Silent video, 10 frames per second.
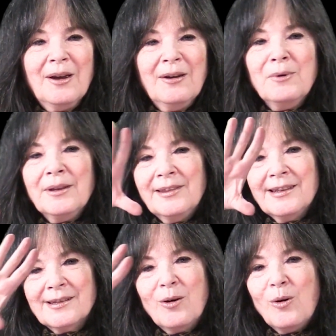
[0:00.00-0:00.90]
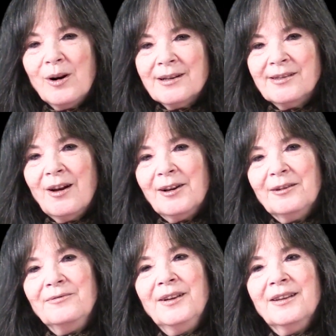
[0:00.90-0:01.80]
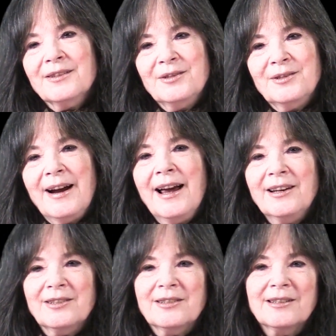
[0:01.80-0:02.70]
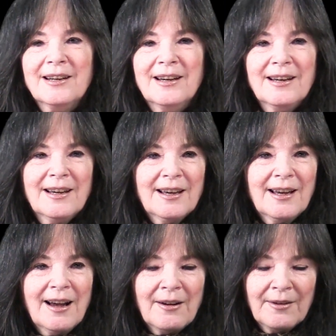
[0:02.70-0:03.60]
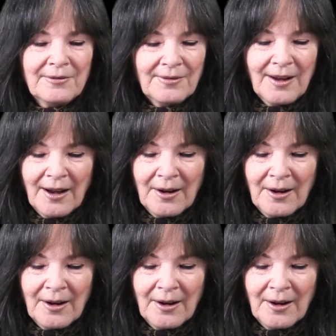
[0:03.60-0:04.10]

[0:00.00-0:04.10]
with this horizontal feeling stretch of